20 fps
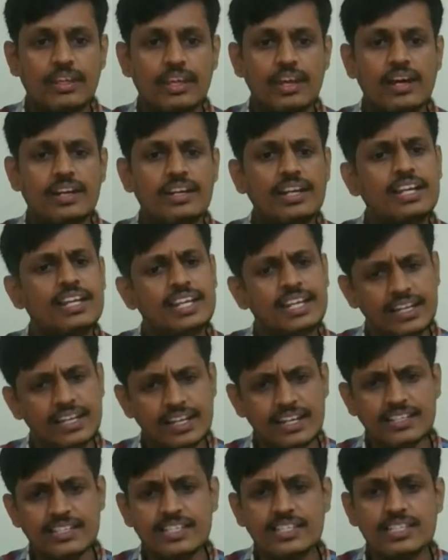And it
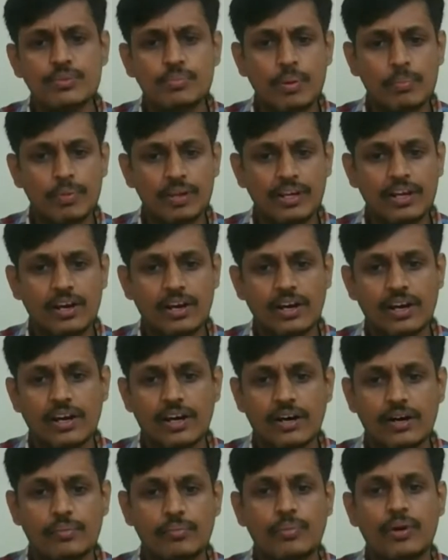increases the public
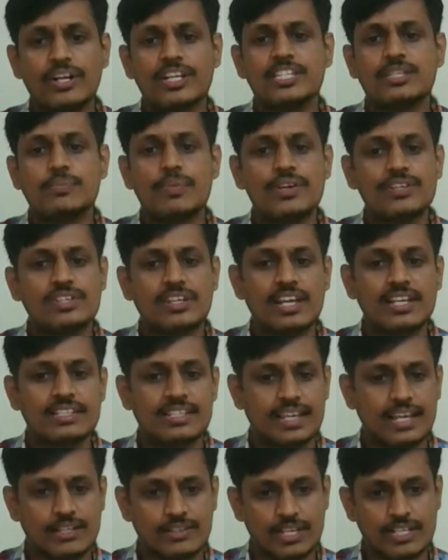participation as
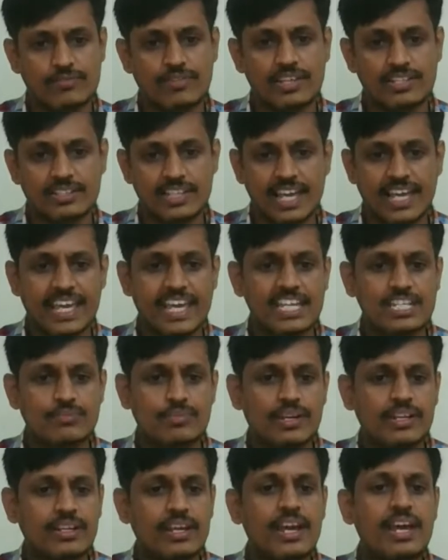well as the
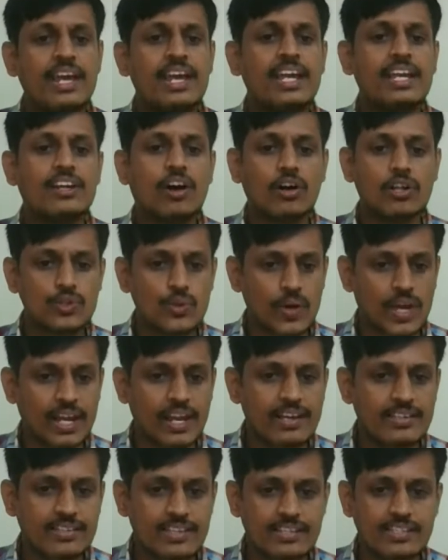engagement. It also
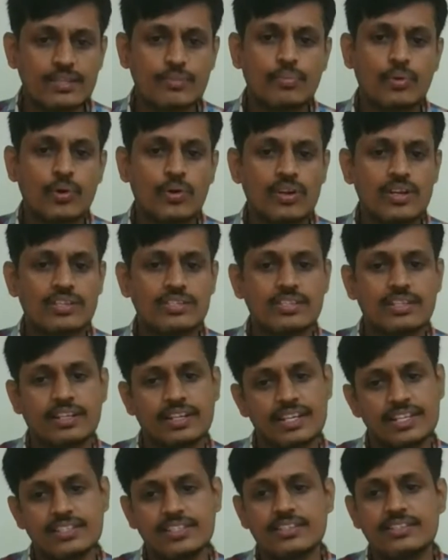enhances the progress in
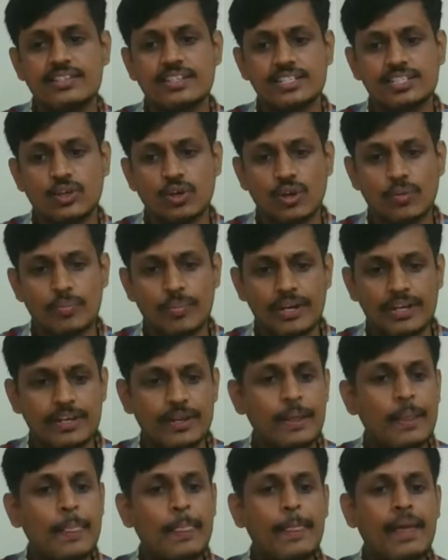research and development,
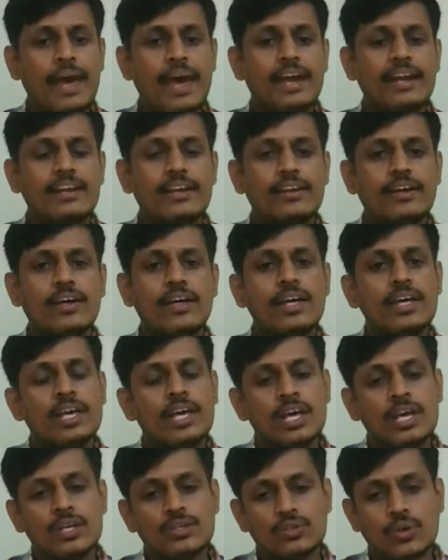and
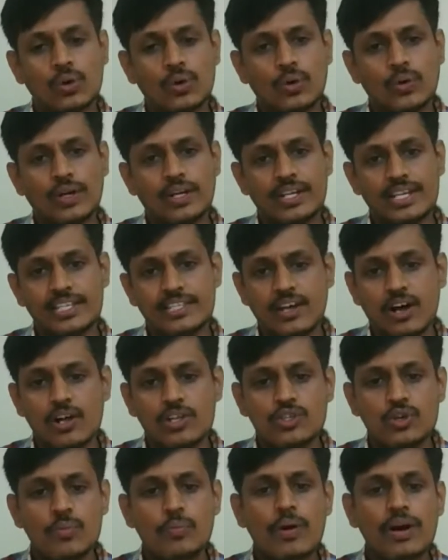so it is
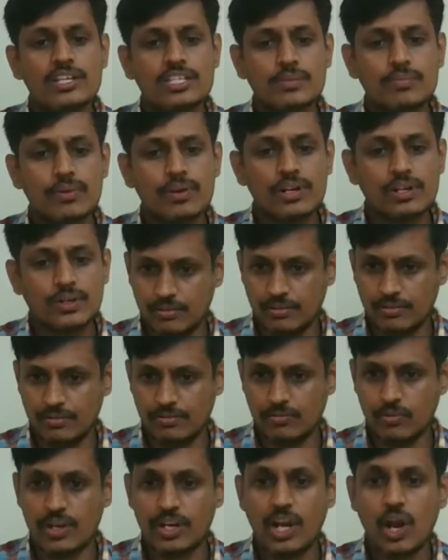also possible to
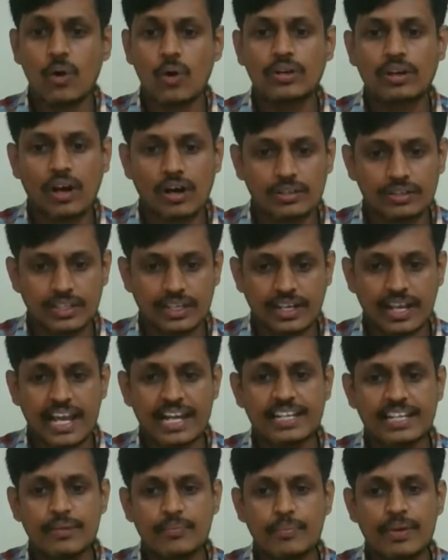work out on the
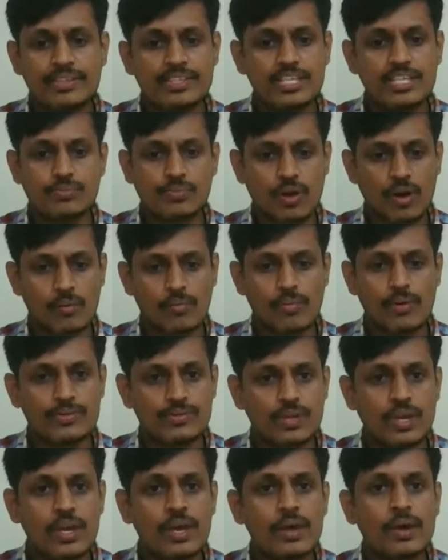real-time basis
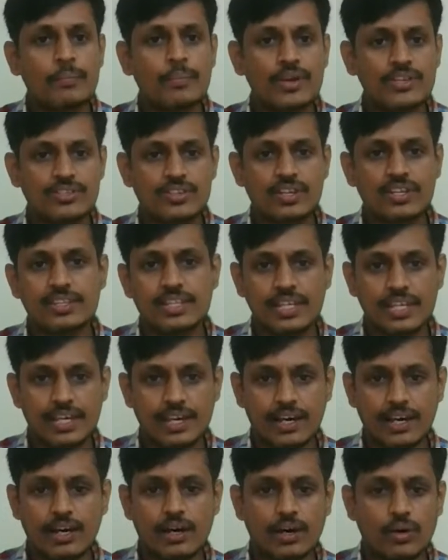problems based on
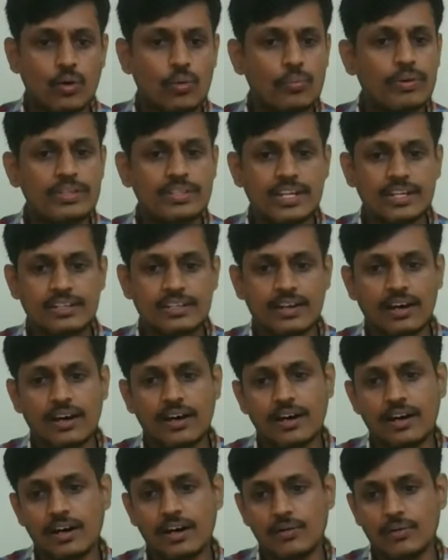the open
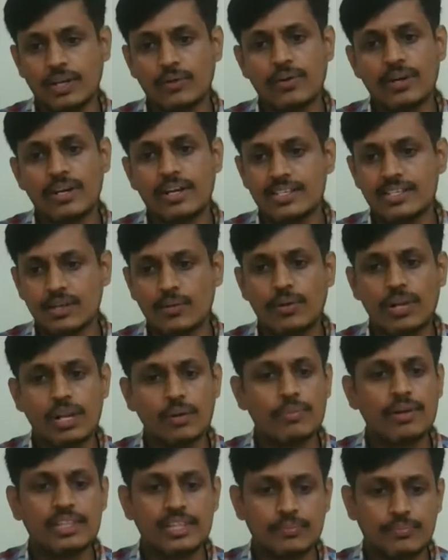data, whatever it is
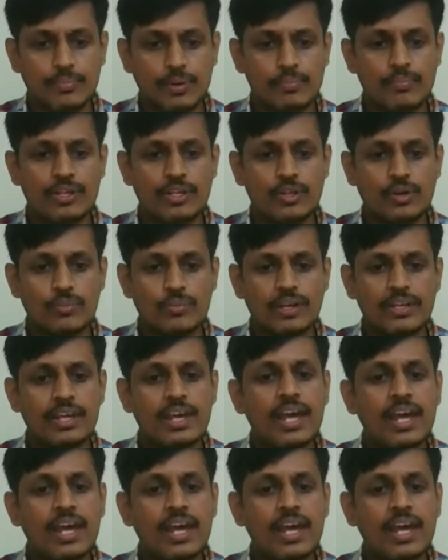available in the public domain,